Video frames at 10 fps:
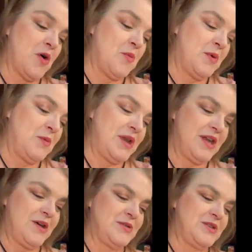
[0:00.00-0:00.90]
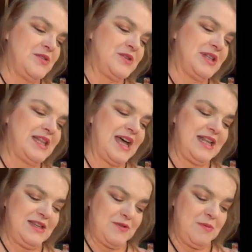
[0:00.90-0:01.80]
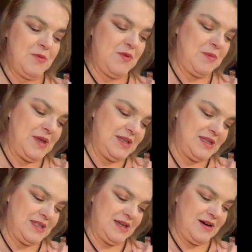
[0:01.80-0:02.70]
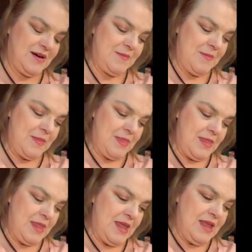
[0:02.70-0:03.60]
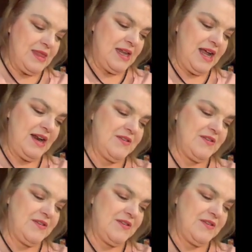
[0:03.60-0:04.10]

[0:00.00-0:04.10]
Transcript: open window, so there's a lot of different moving pieces there. The Nine of